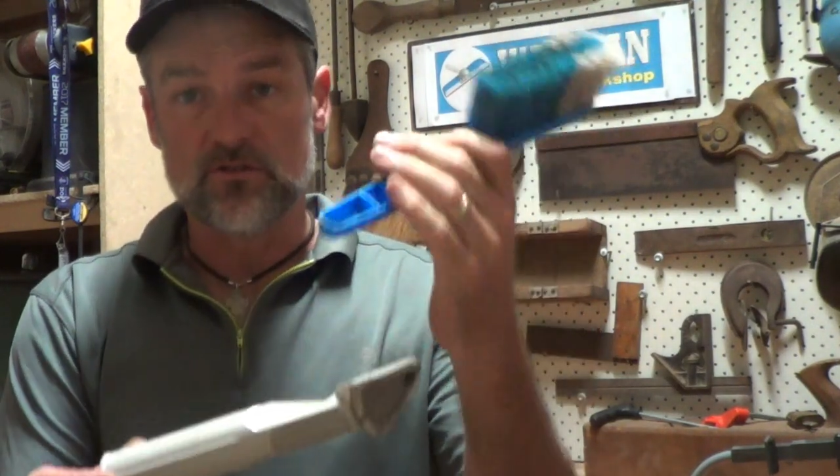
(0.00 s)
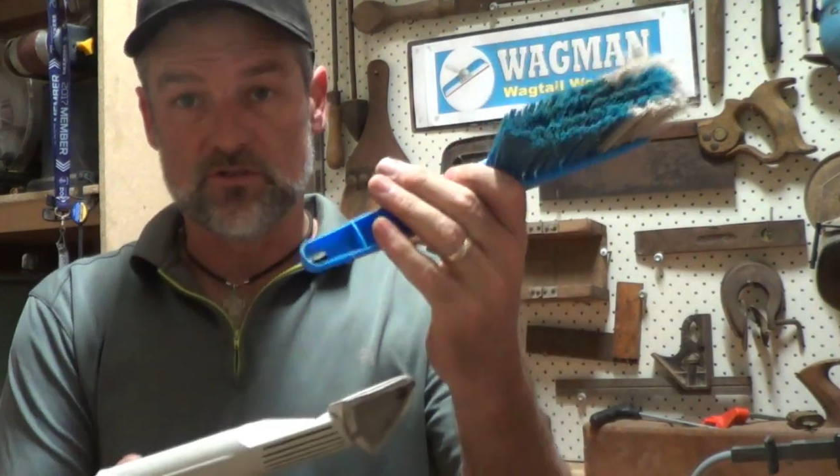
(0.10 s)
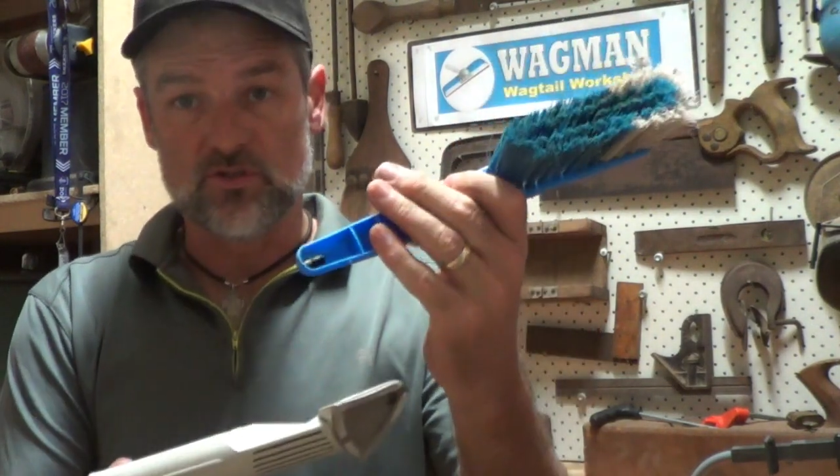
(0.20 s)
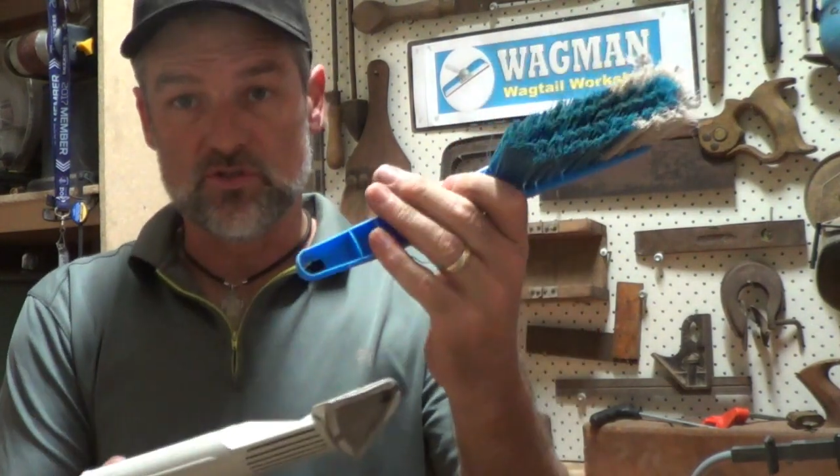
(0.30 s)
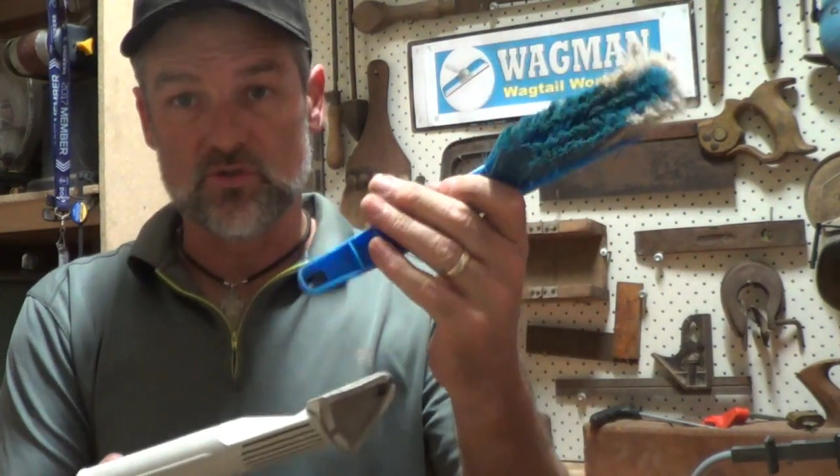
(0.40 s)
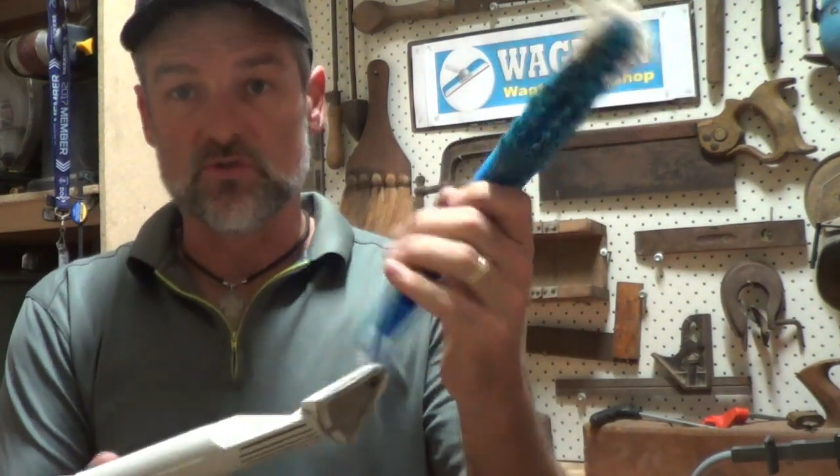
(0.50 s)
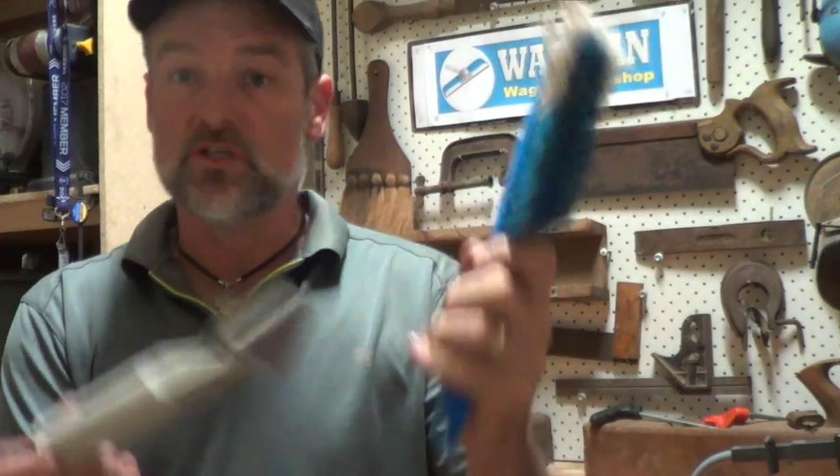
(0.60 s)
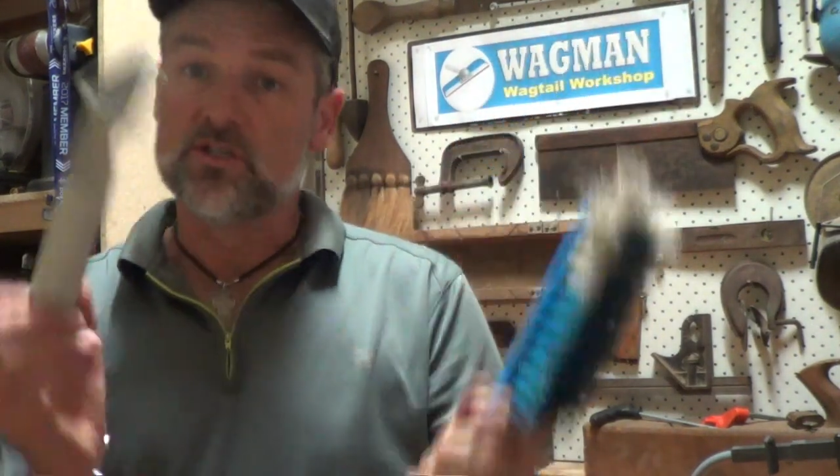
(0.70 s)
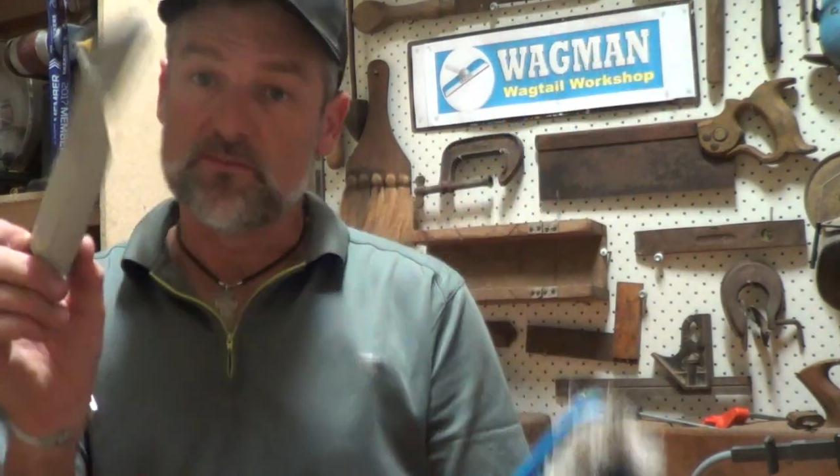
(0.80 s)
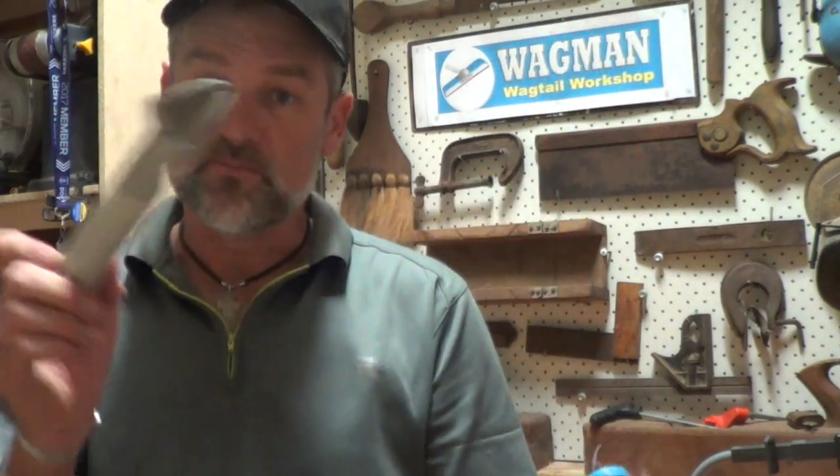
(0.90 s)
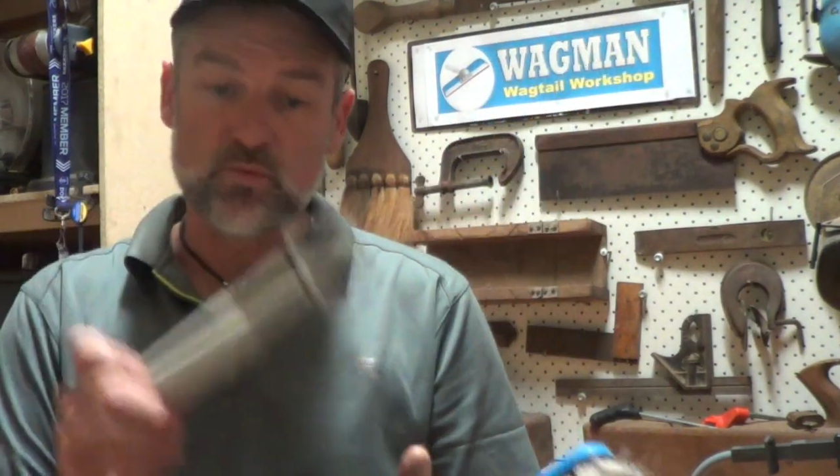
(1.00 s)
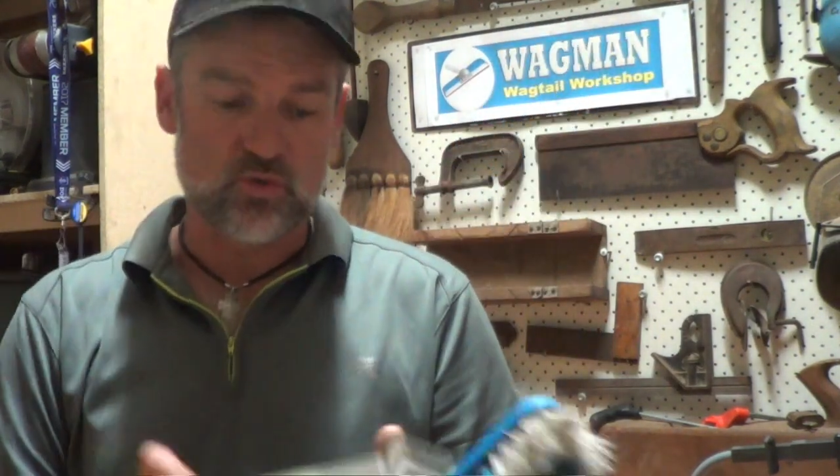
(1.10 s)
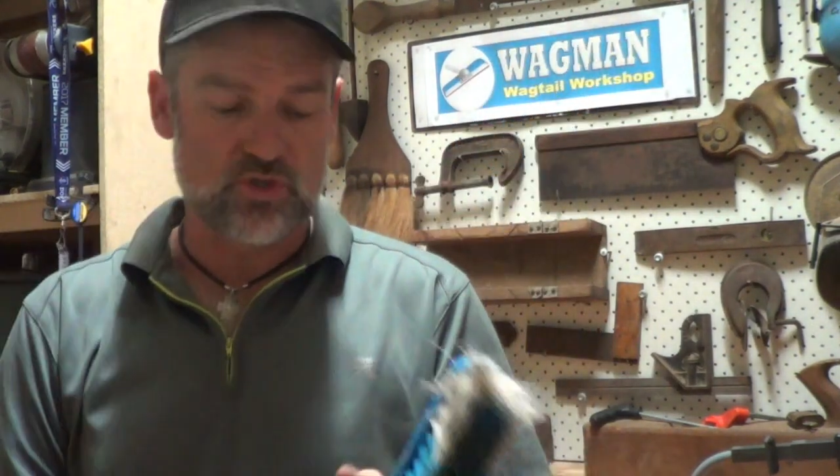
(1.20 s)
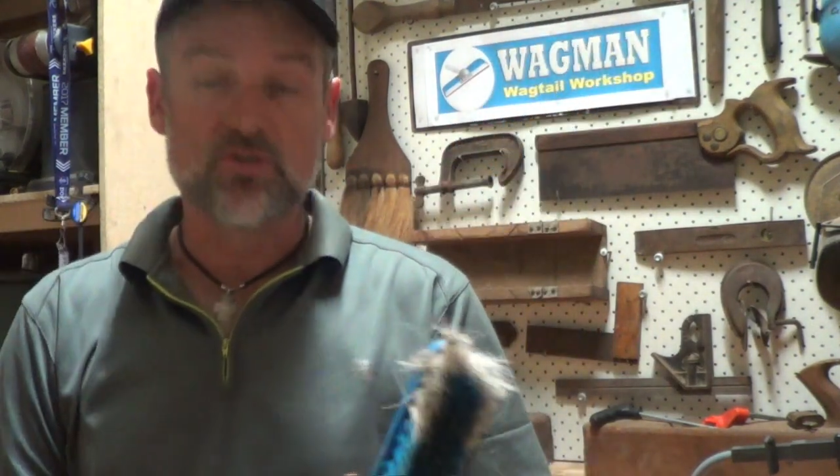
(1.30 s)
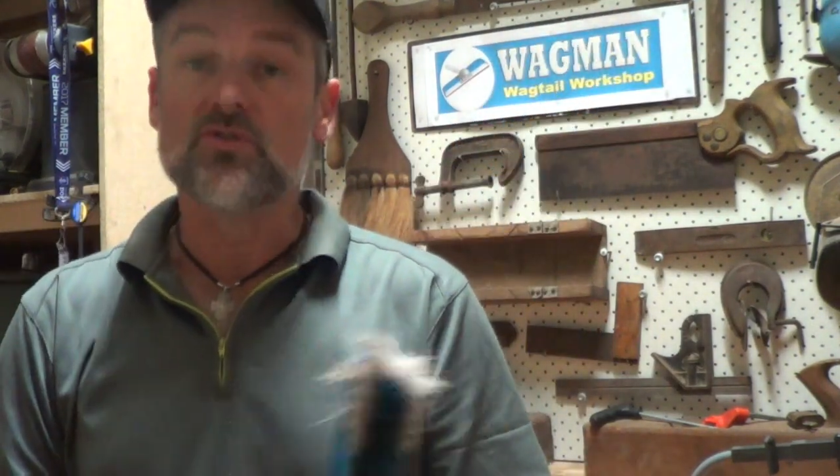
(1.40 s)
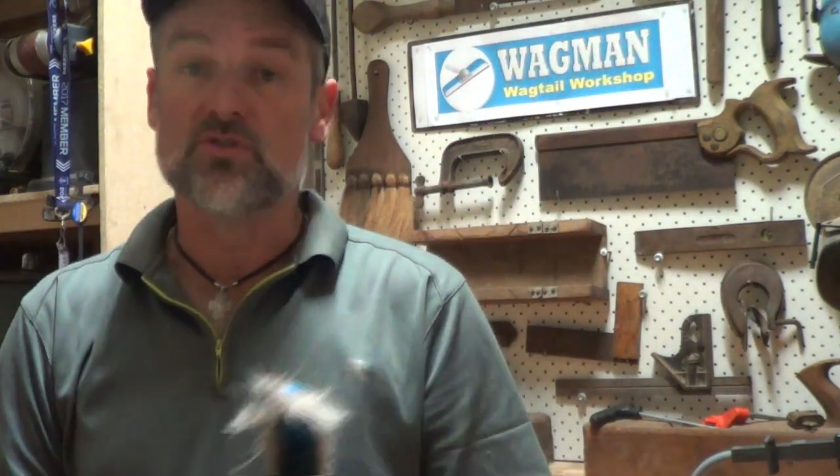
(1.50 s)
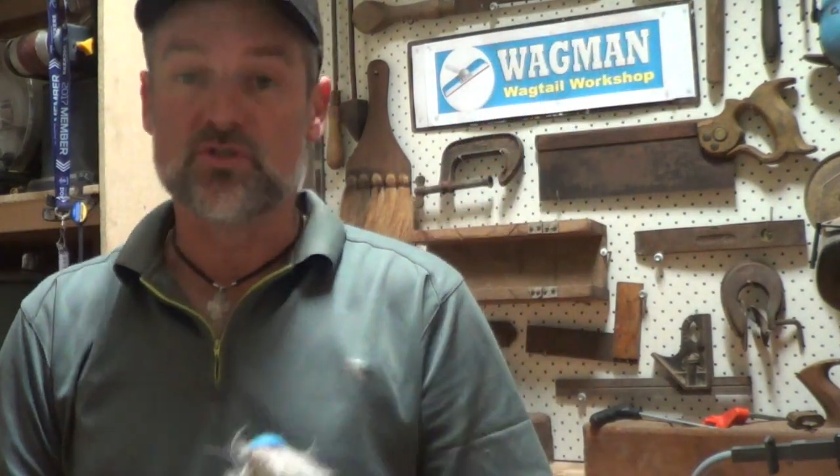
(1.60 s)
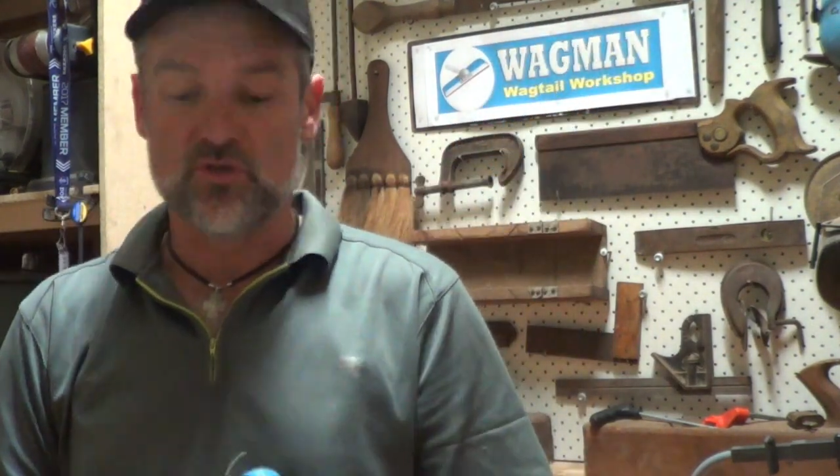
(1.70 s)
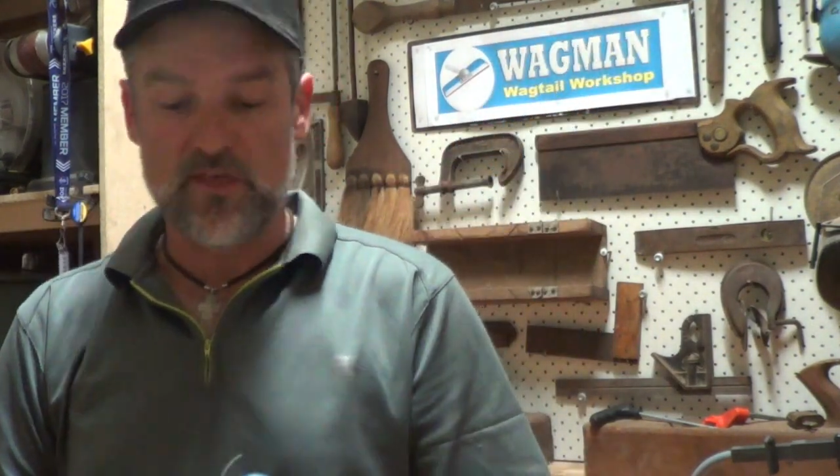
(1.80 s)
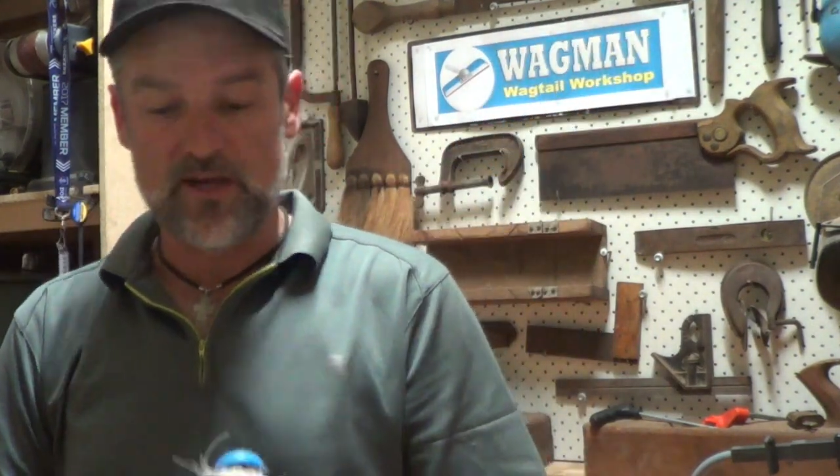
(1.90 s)
to suit this. Let's
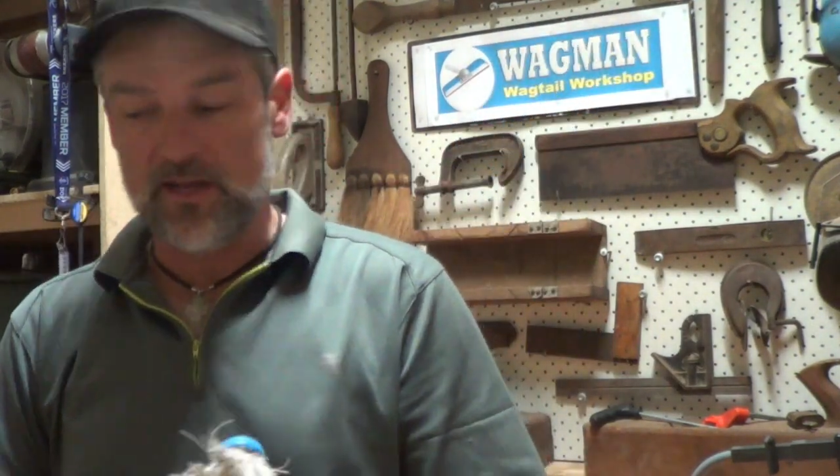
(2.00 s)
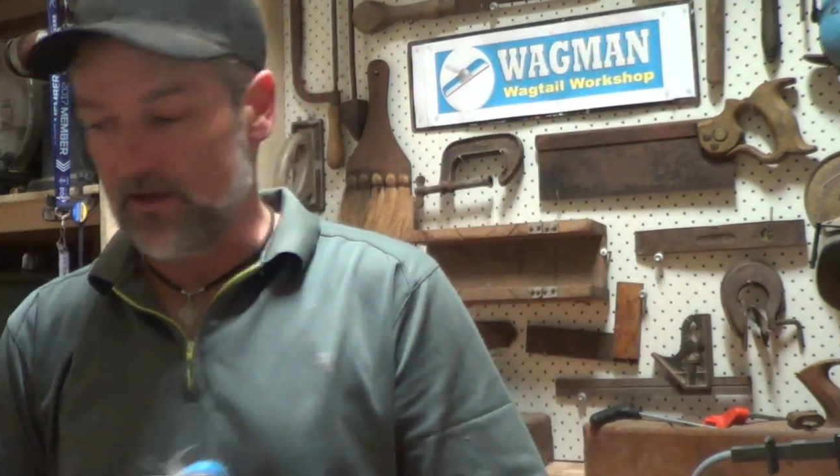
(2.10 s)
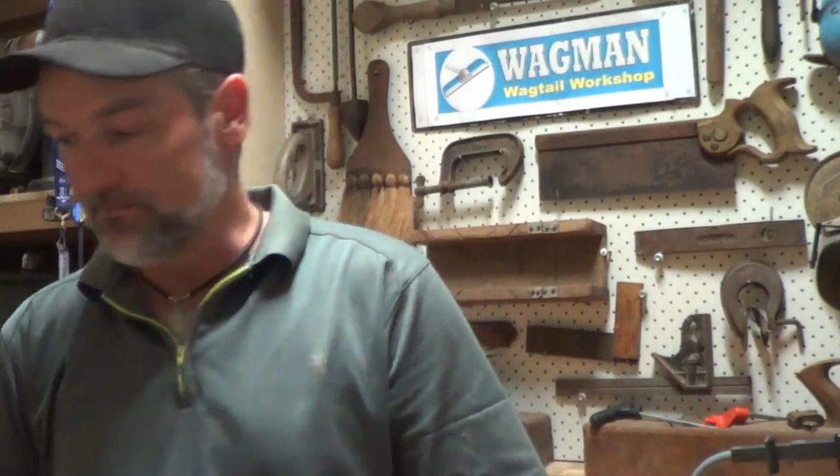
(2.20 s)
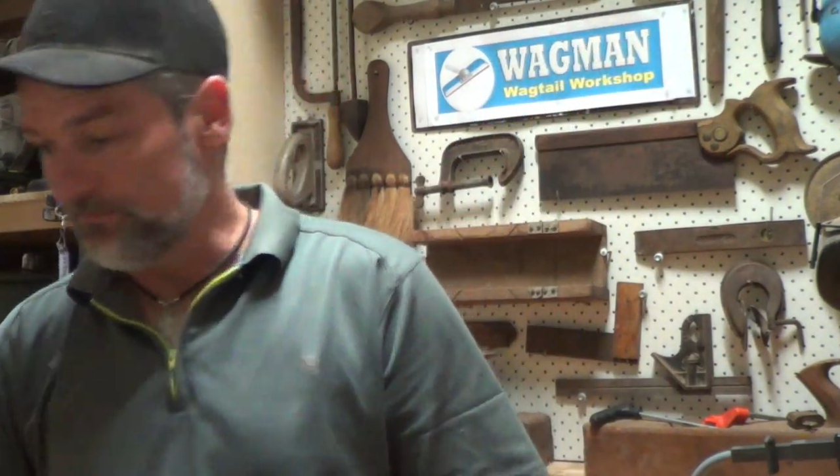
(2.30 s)
do that now.